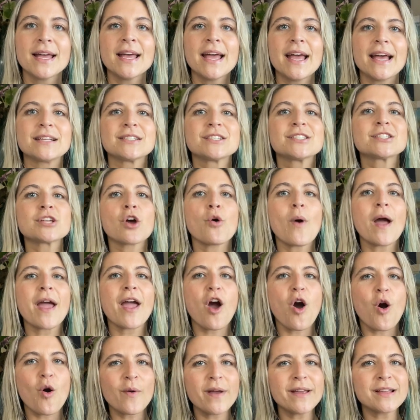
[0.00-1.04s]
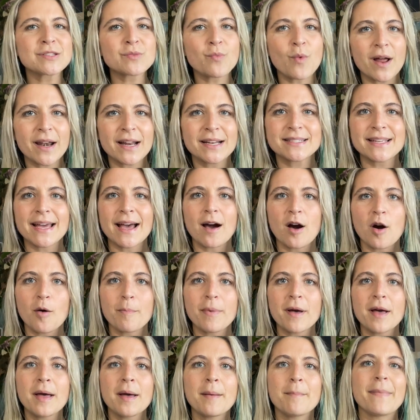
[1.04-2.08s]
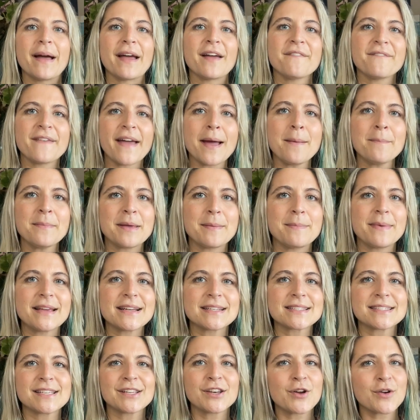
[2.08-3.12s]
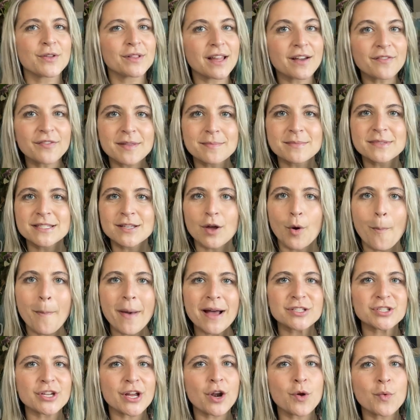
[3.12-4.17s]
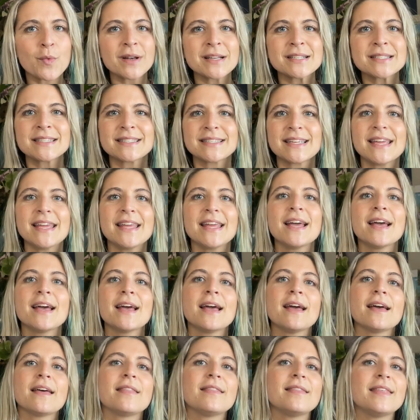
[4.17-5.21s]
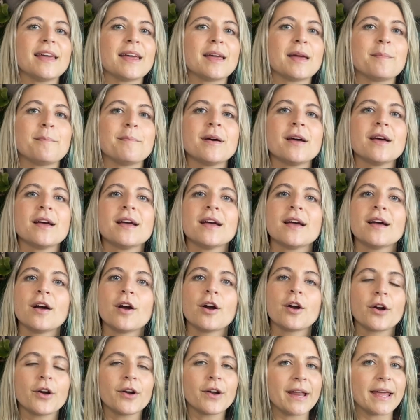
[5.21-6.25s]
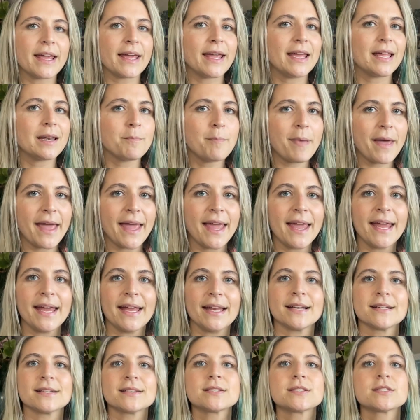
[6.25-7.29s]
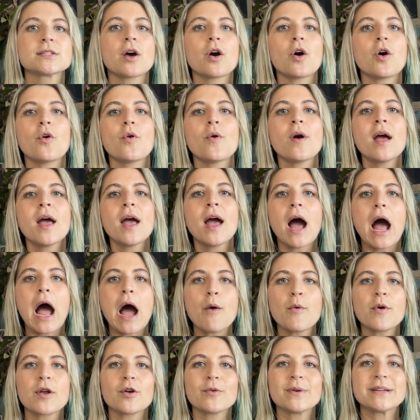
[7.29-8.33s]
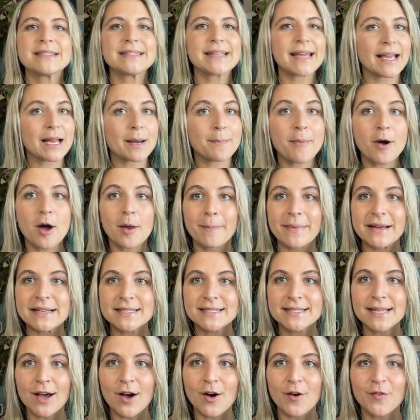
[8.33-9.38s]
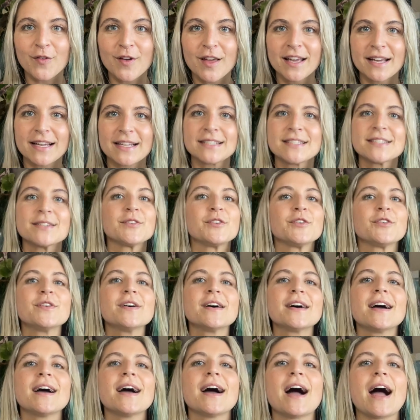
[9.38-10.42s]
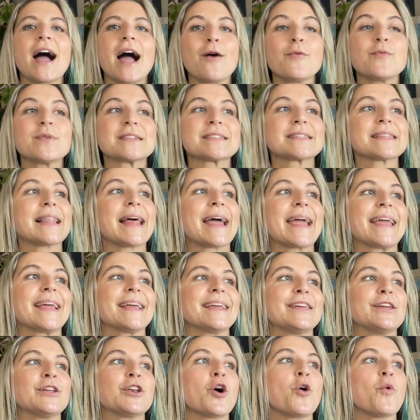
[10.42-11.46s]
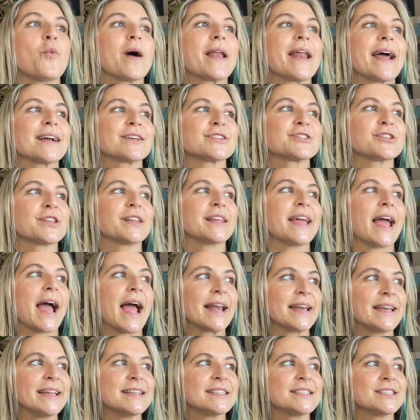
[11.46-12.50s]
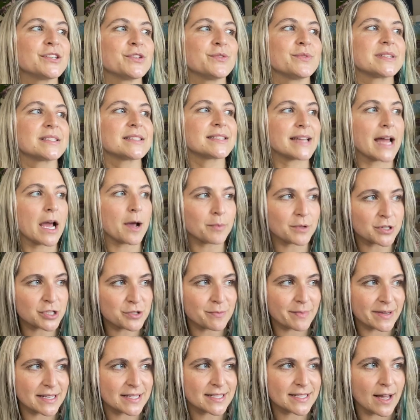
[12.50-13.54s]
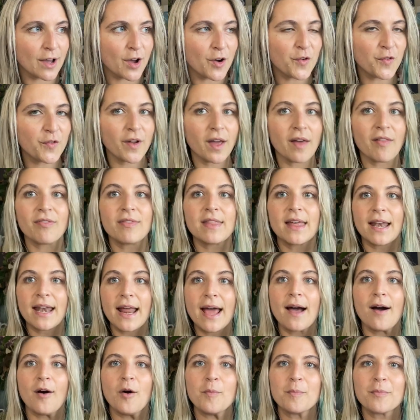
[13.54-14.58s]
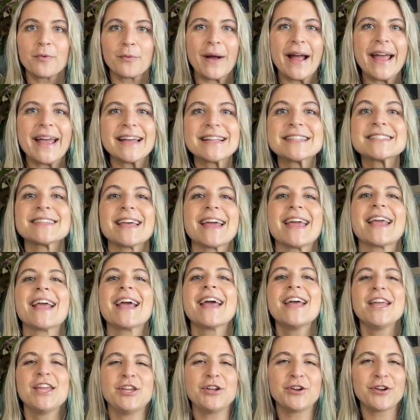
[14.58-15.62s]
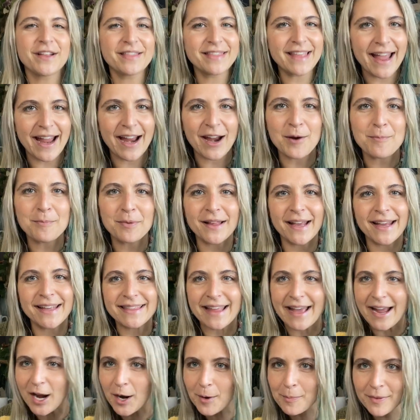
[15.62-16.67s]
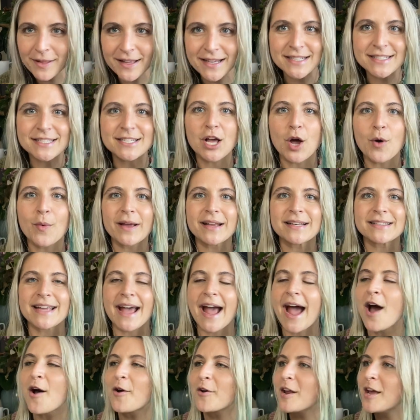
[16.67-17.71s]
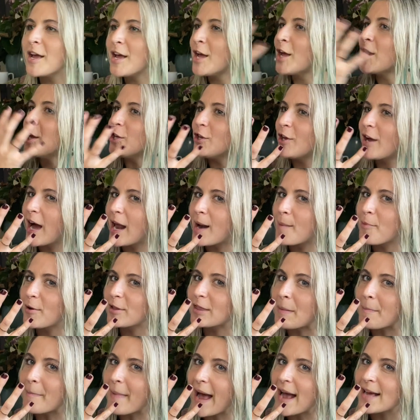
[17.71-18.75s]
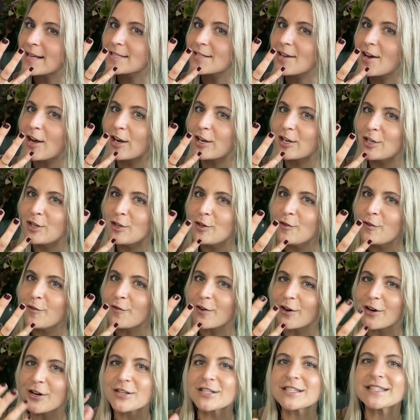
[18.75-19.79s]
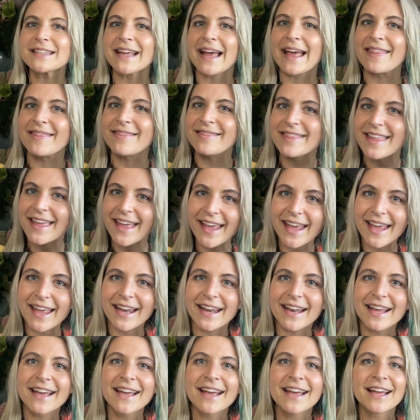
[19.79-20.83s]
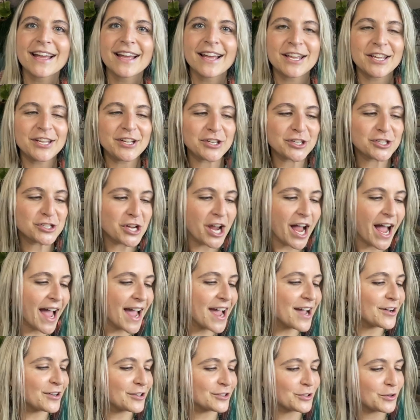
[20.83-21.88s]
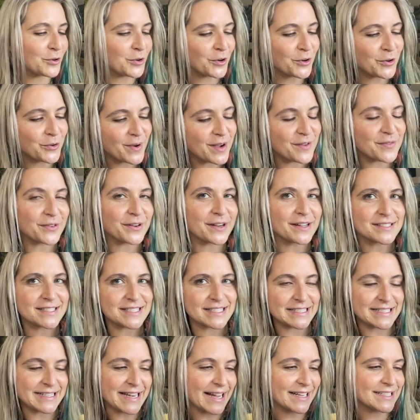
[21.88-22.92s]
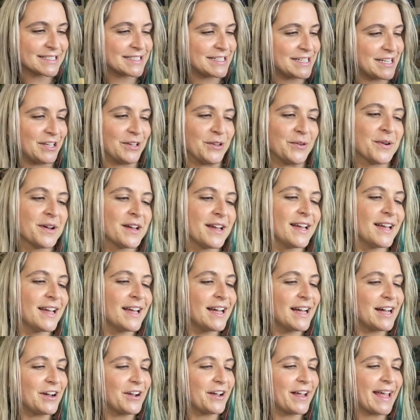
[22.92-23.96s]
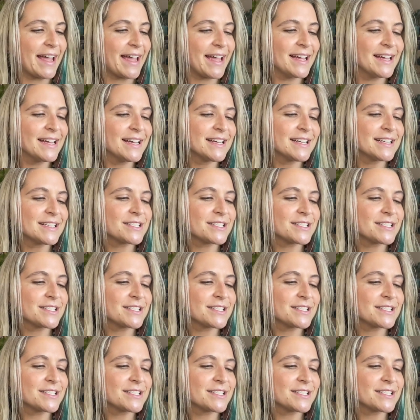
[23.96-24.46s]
And so I always wanted to help my family because, I love them so much. I don't want to see them hurting in pain. So I would always take it upon myself until I was like, actually, I need to establish myself and then help, right? It's like you're in the airplane's going down. You got to put the mask on you first and then your child or whoever else is next to you. Okay.